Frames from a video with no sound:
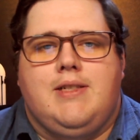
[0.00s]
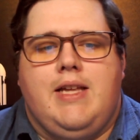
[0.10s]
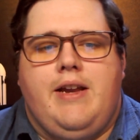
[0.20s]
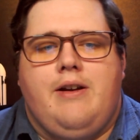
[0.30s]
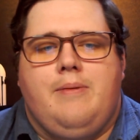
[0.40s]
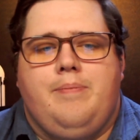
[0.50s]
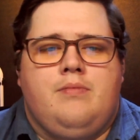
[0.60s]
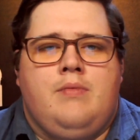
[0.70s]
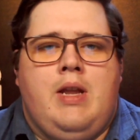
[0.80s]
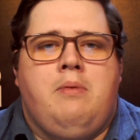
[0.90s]
later.
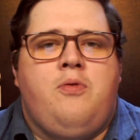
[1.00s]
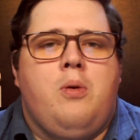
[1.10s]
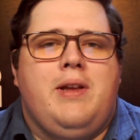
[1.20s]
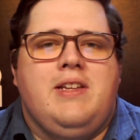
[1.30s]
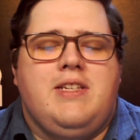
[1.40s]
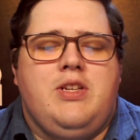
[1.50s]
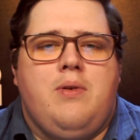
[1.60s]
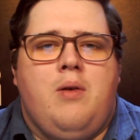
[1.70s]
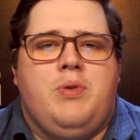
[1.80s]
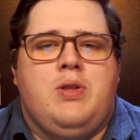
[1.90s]
Now, before we continue
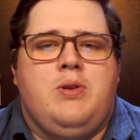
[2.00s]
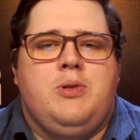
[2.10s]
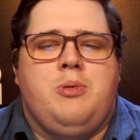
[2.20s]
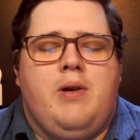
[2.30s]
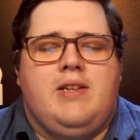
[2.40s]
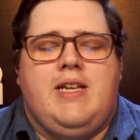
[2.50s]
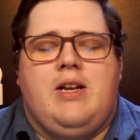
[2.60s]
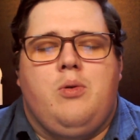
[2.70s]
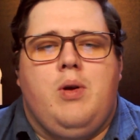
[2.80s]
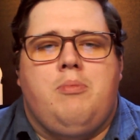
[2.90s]
on with the news, we want to take
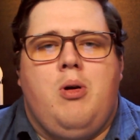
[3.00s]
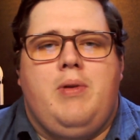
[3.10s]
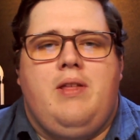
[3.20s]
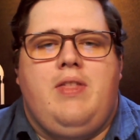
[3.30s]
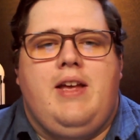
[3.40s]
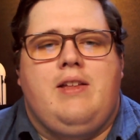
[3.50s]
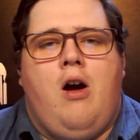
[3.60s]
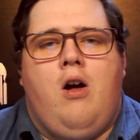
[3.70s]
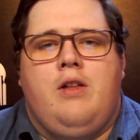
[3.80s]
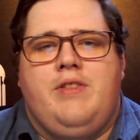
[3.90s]
a quick moment and thank
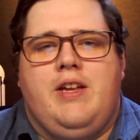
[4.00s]
all of the